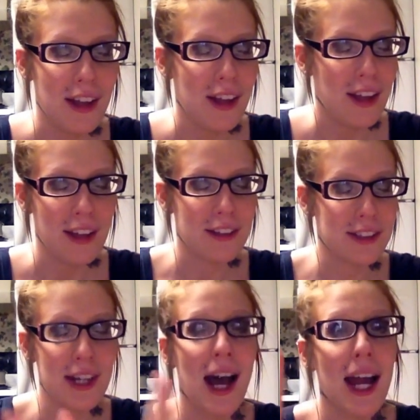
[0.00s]
his
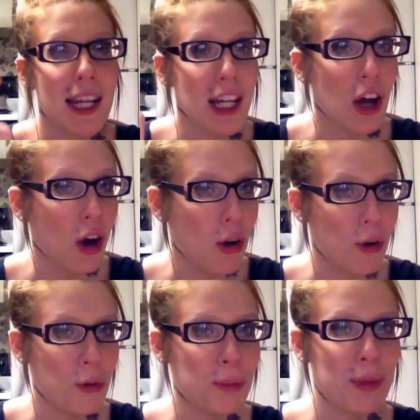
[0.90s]
tiny
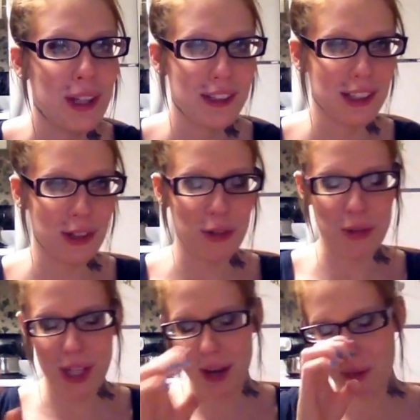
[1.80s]
home, his
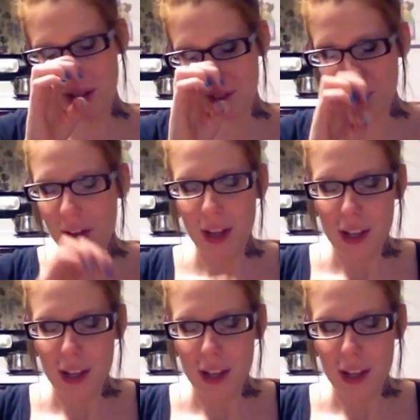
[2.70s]
little, yeah, whatever.